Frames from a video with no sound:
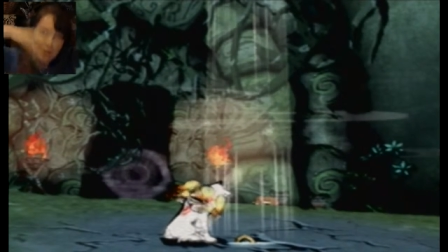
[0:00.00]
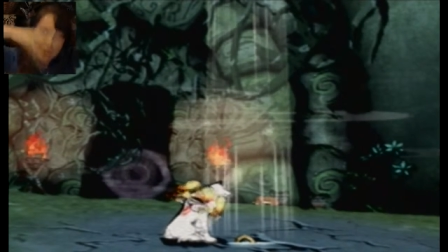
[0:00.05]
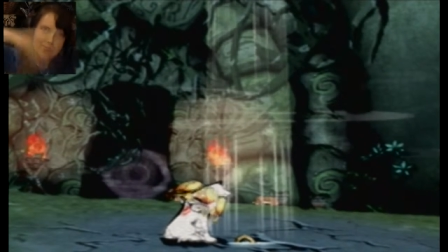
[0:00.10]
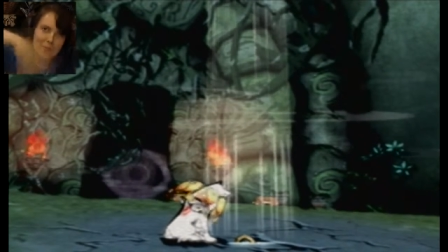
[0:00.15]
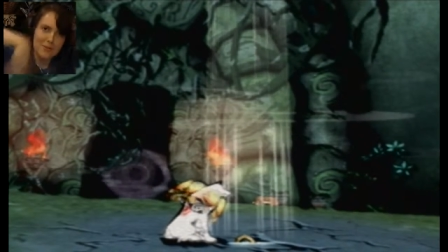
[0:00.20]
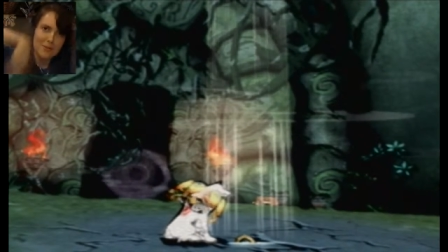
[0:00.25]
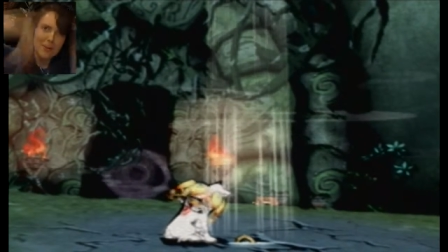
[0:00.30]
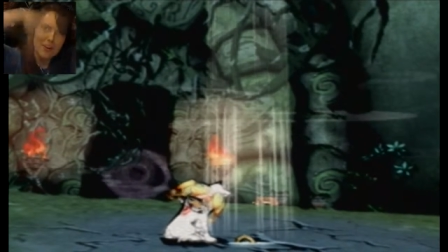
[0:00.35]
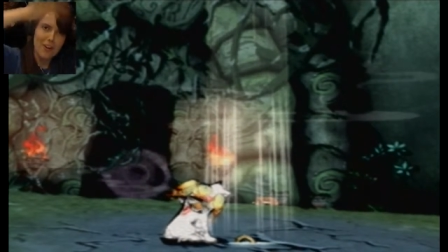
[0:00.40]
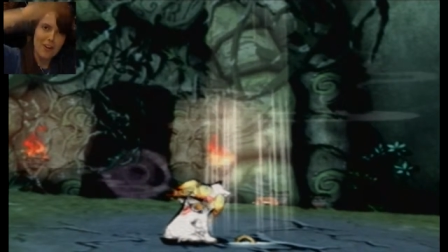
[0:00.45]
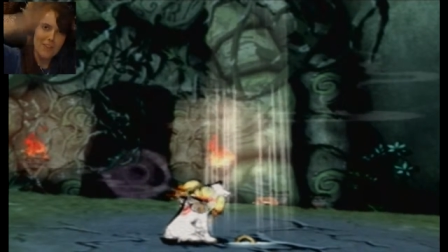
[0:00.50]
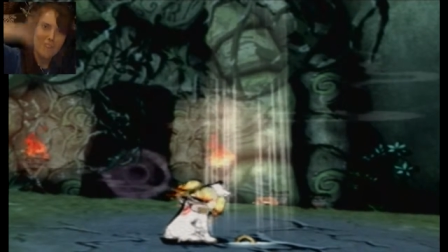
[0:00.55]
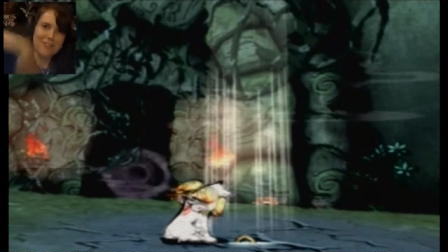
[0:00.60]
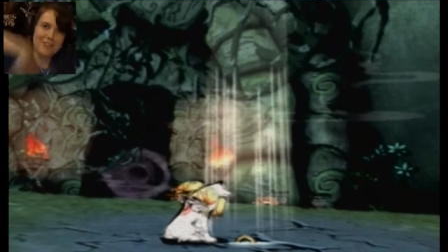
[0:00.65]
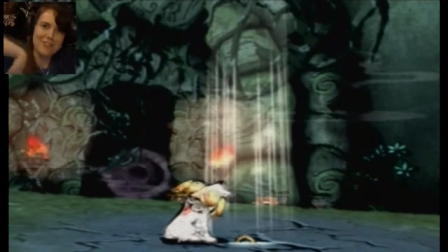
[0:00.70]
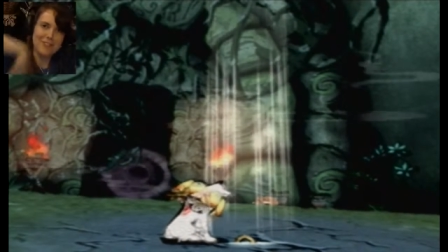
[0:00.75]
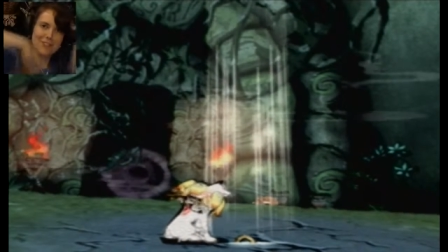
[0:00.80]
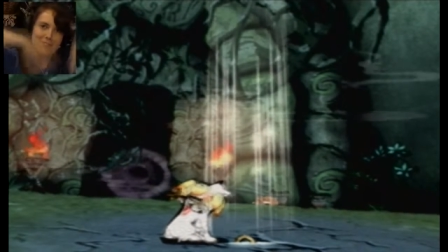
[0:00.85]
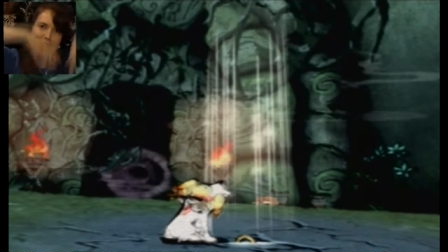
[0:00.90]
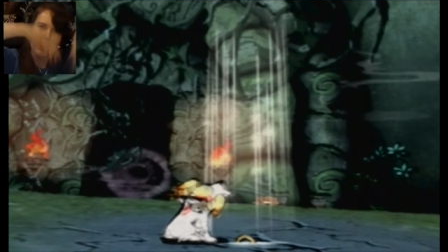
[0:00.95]
You know, do it all
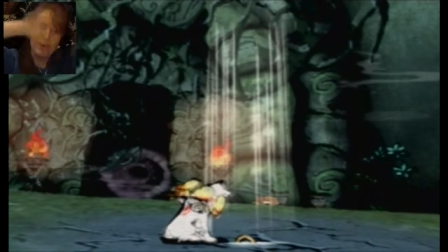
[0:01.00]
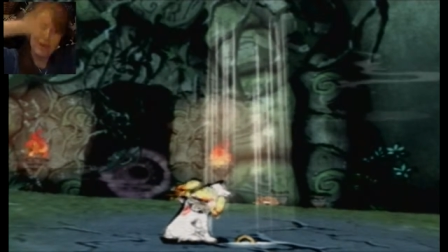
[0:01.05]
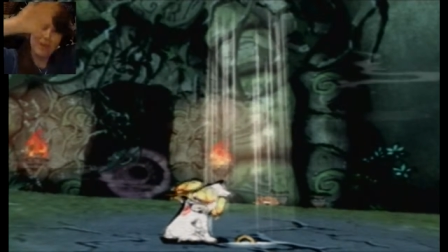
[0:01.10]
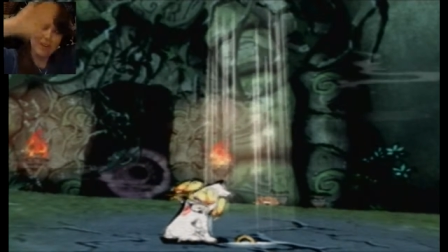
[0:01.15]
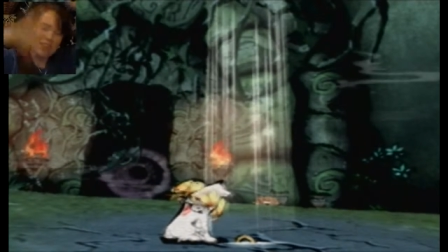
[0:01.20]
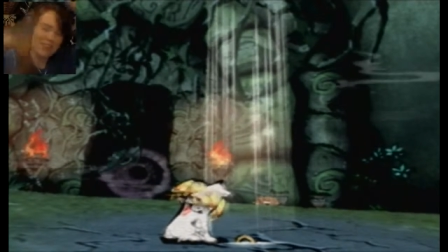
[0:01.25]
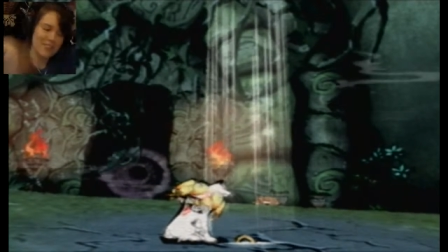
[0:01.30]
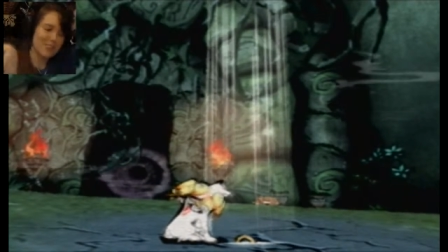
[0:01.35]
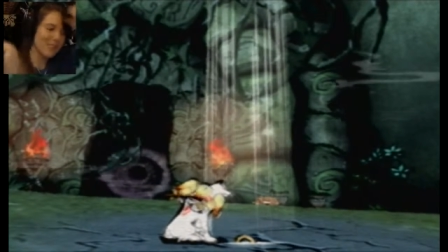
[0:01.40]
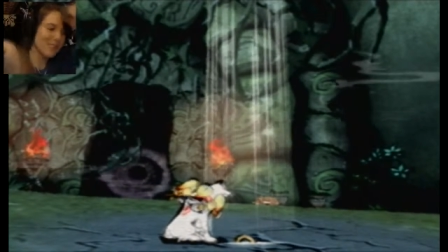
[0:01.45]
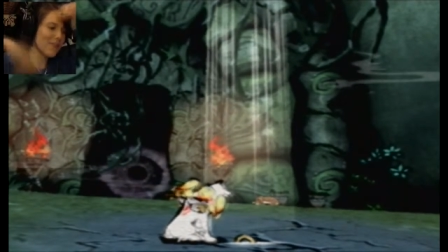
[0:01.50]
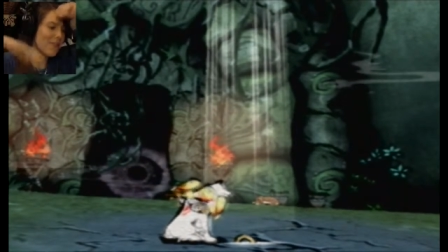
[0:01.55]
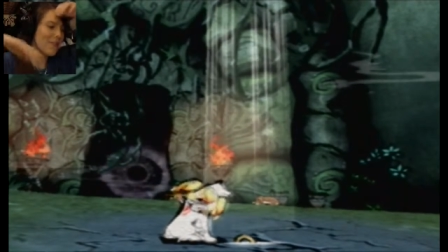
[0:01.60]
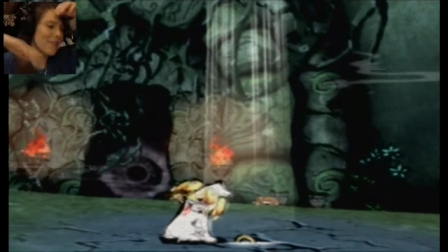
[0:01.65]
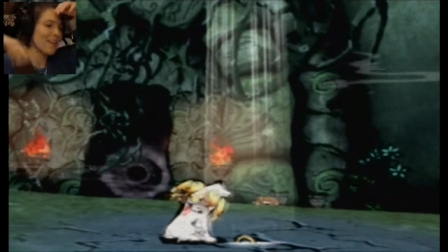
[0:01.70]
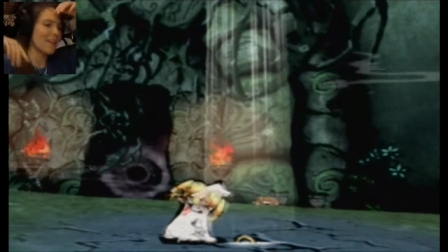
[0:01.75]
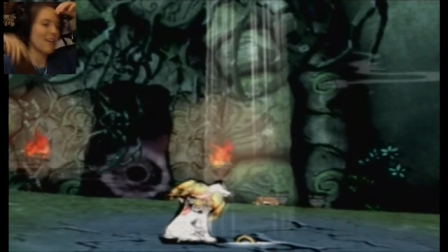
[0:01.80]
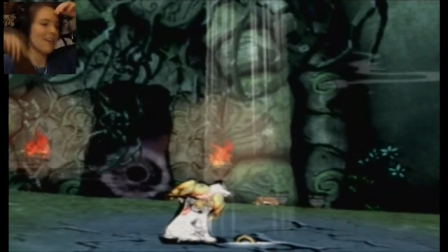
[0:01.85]
you want to do.